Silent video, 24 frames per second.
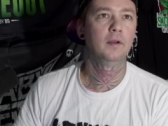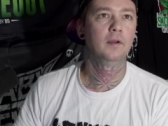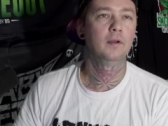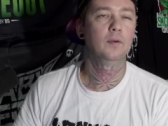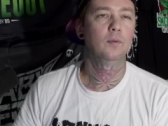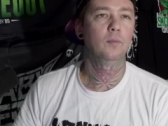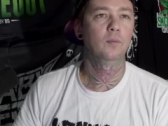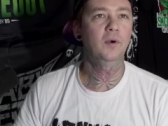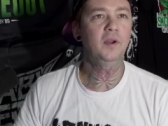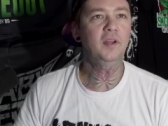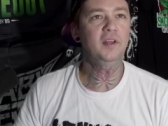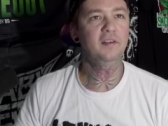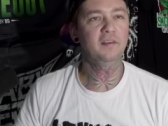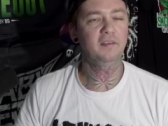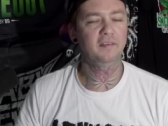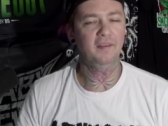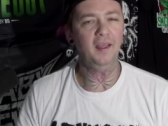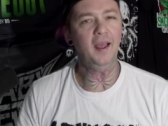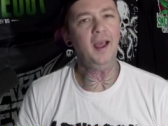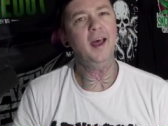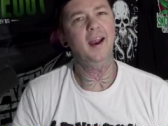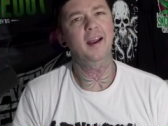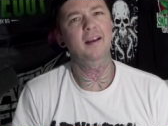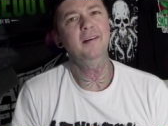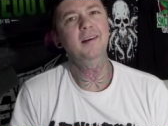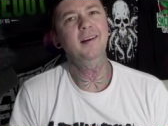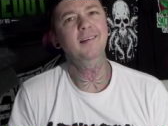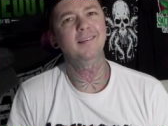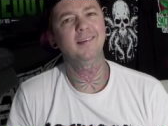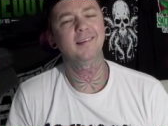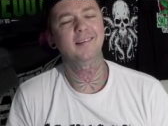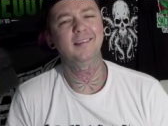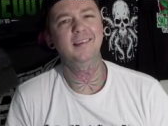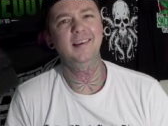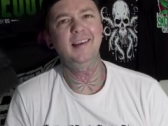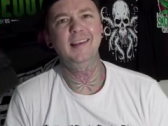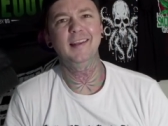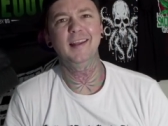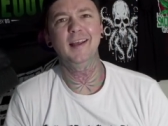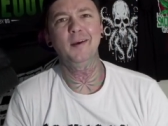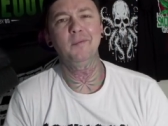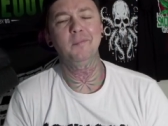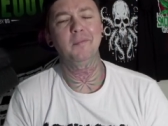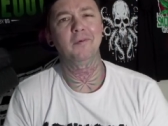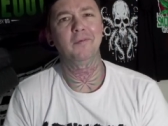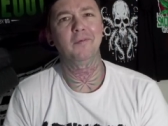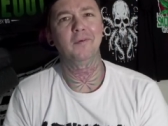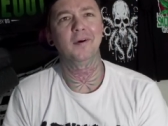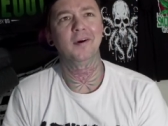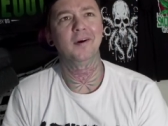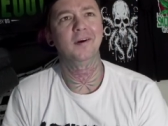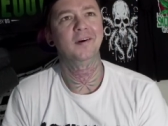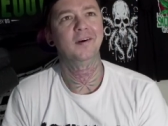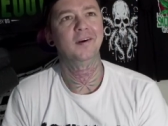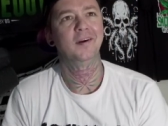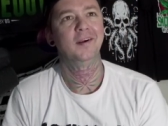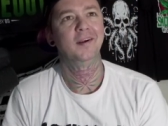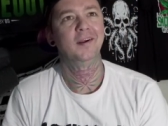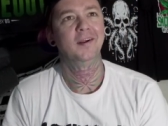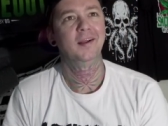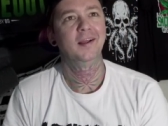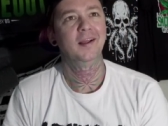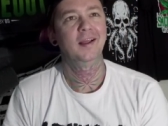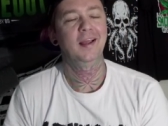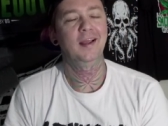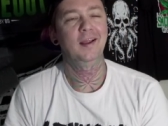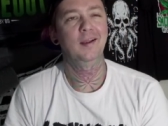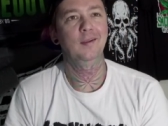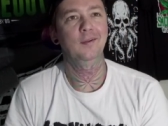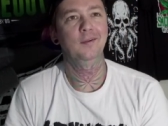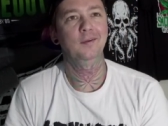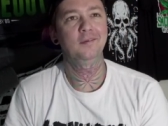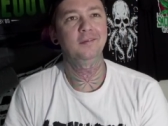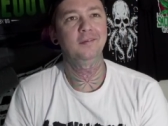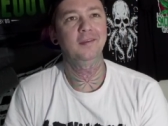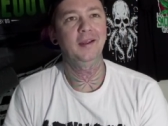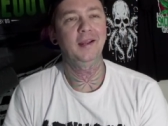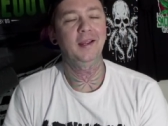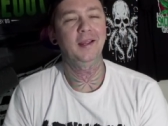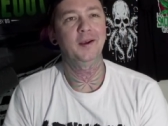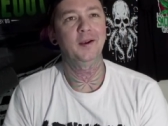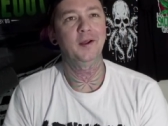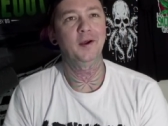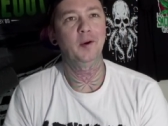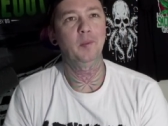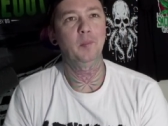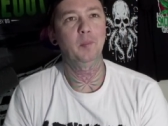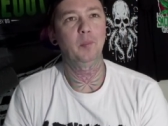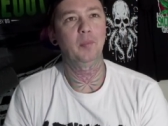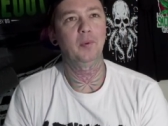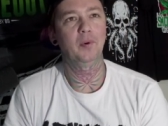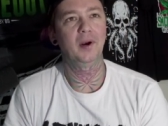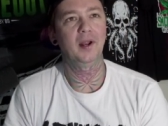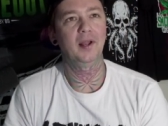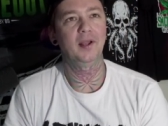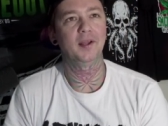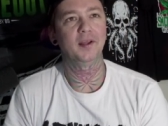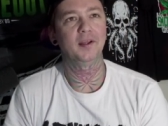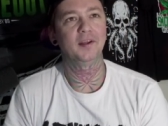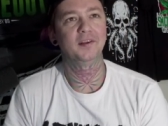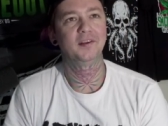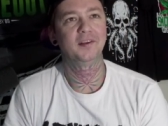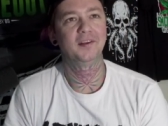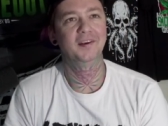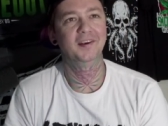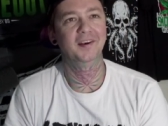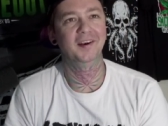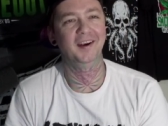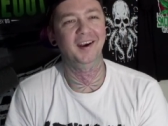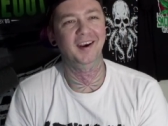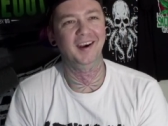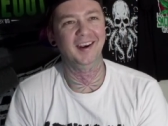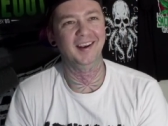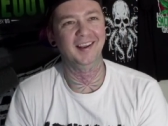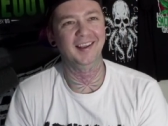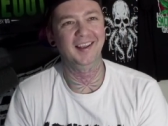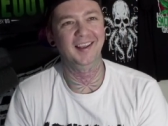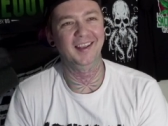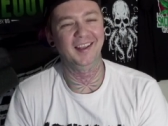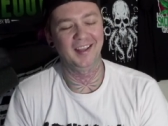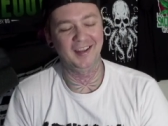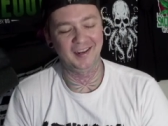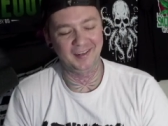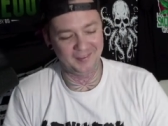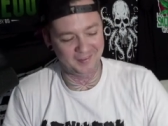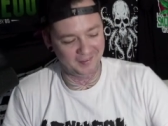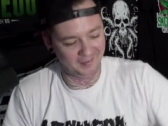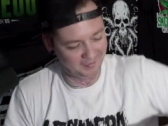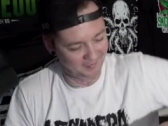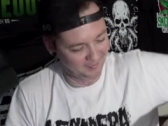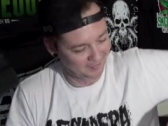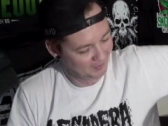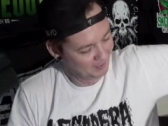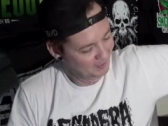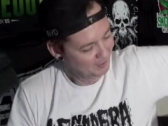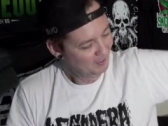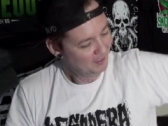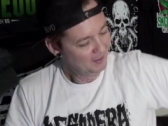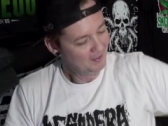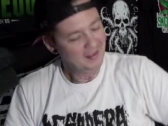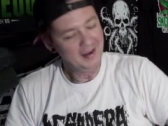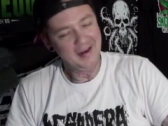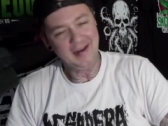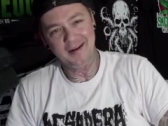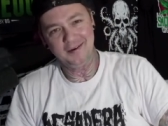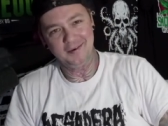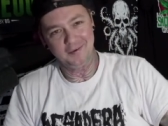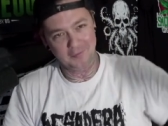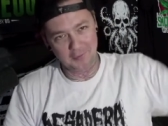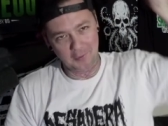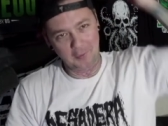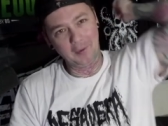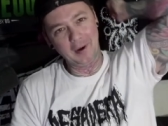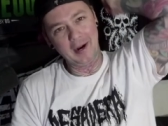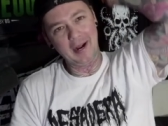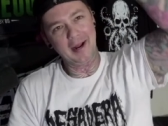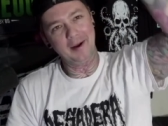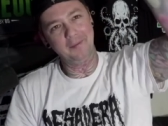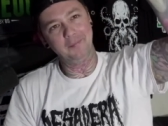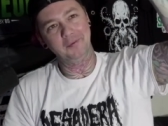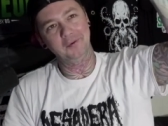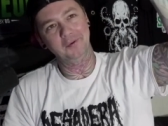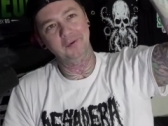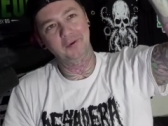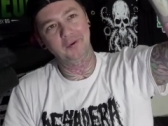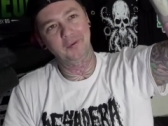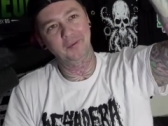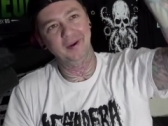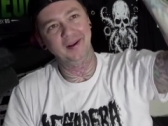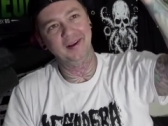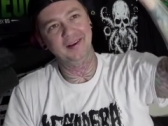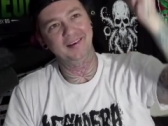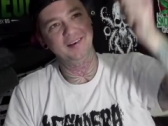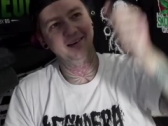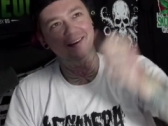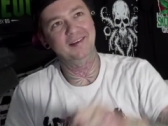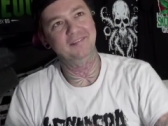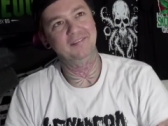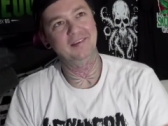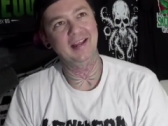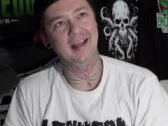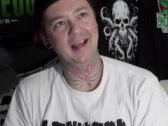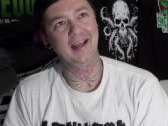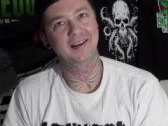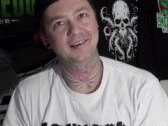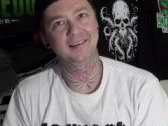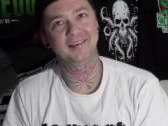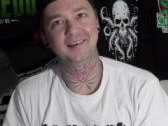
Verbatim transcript: What is that? I've never seen that before. It looks like an umbrella. Like just, that you could just grab real quick if you had